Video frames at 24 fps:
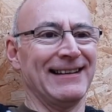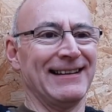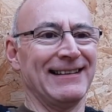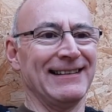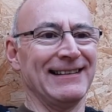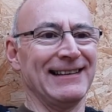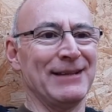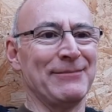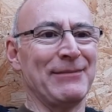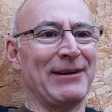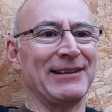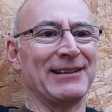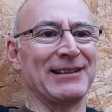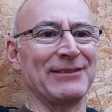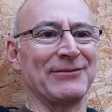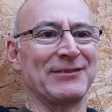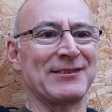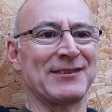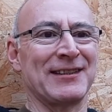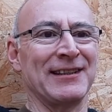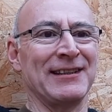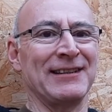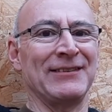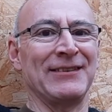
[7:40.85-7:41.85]
You might have
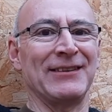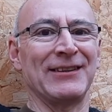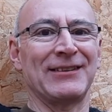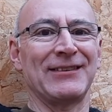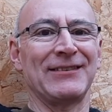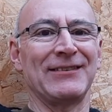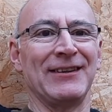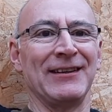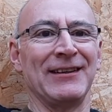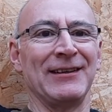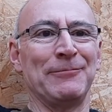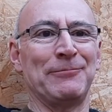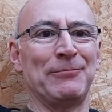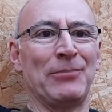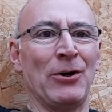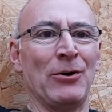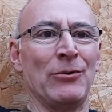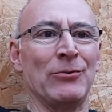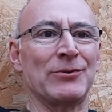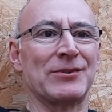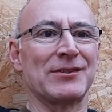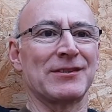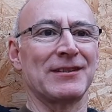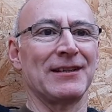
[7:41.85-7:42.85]
seen the
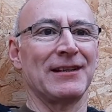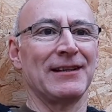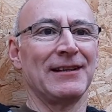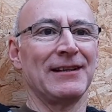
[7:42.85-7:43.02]
post